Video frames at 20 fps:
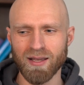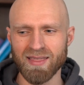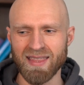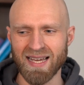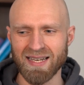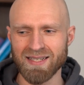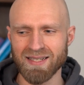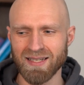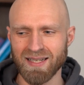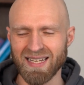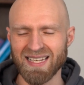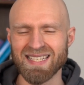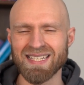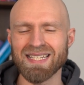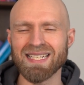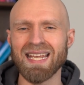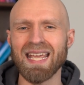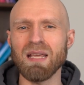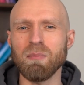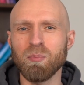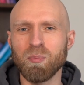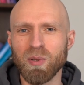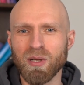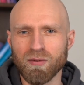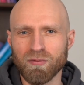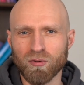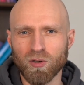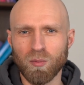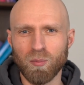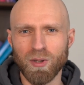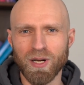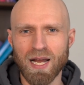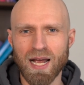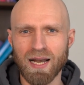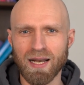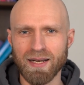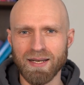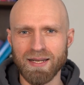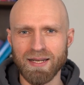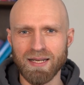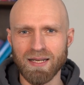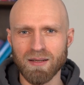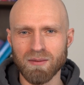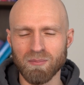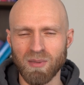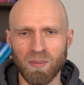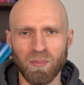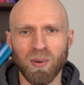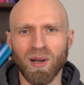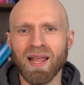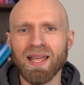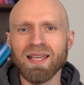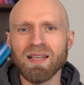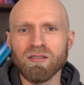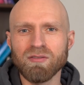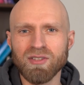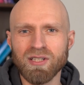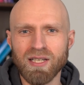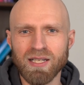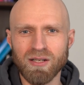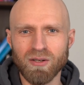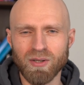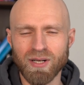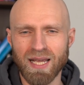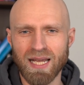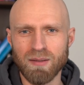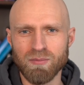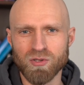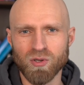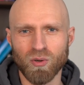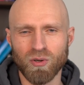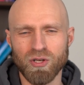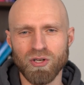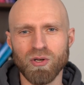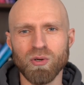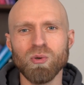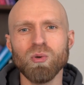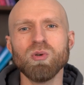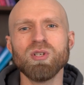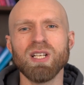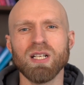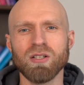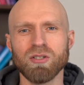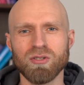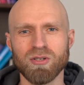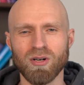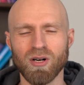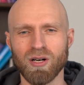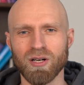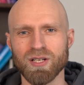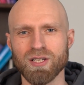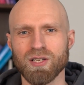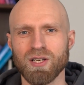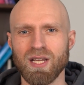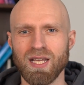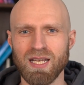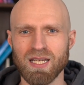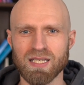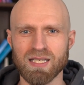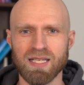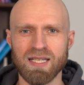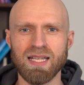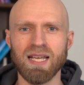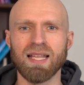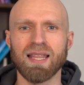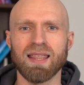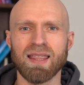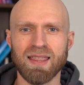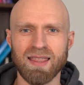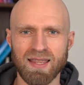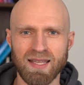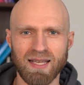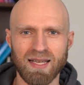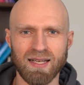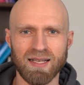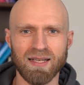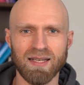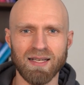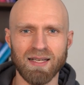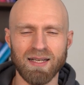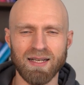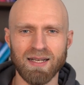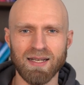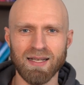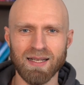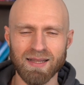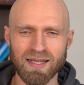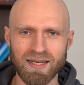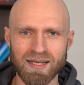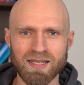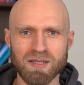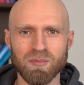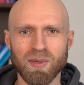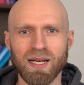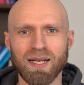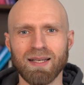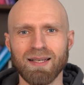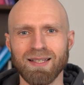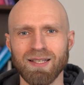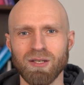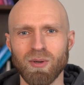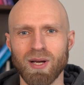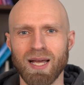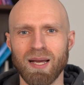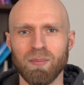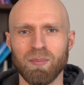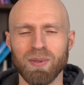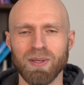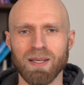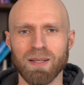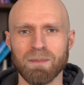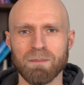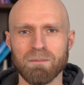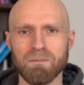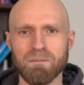that escaping from reality by playing video games or using drugs is the thing that is making you happy.